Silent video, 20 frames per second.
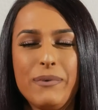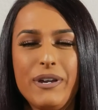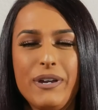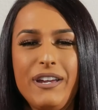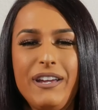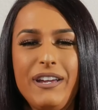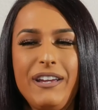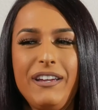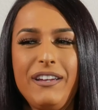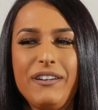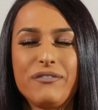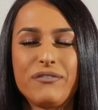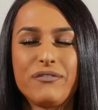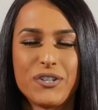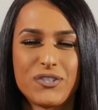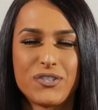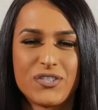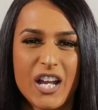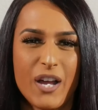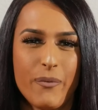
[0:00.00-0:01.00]
my
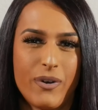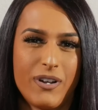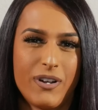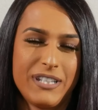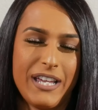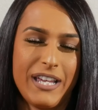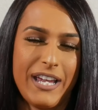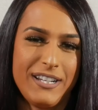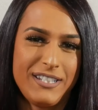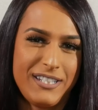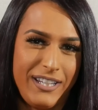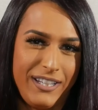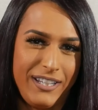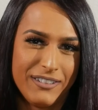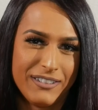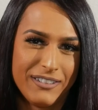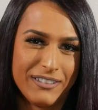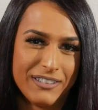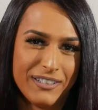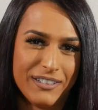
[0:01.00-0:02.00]
first job when i was
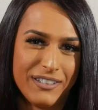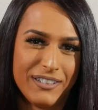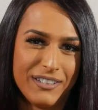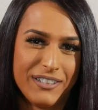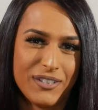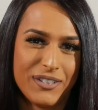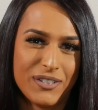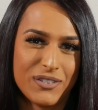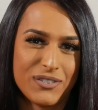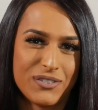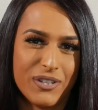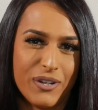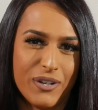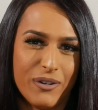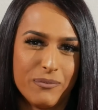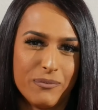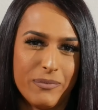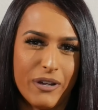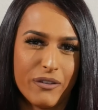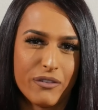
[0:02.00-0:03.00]
18
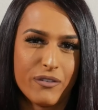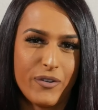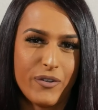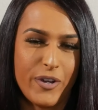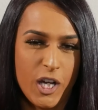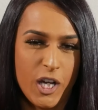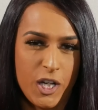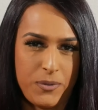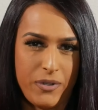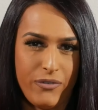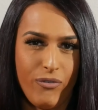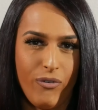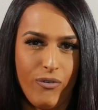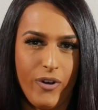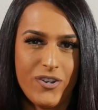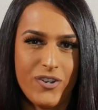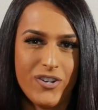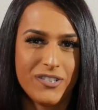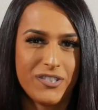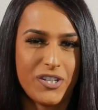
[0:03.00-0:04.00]
so about three years before
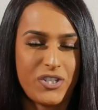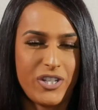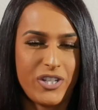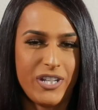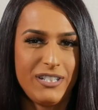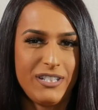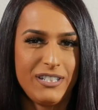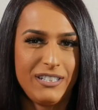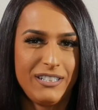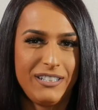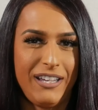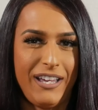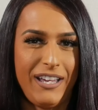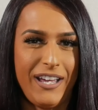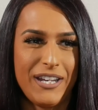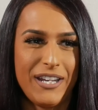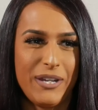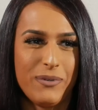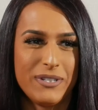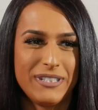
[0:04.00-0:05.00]
I transitioned,
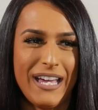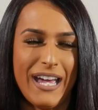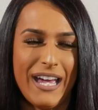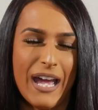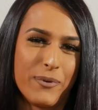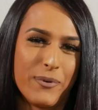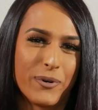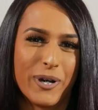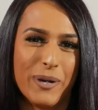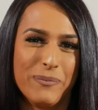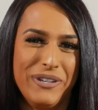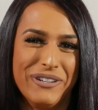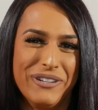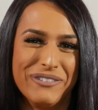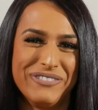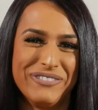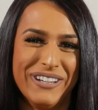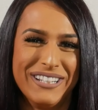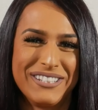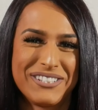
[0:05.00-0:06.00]
and it was at Abercrombie and
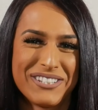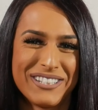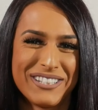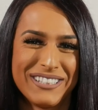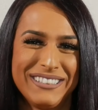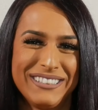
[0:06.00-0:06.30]
Fitch. Oh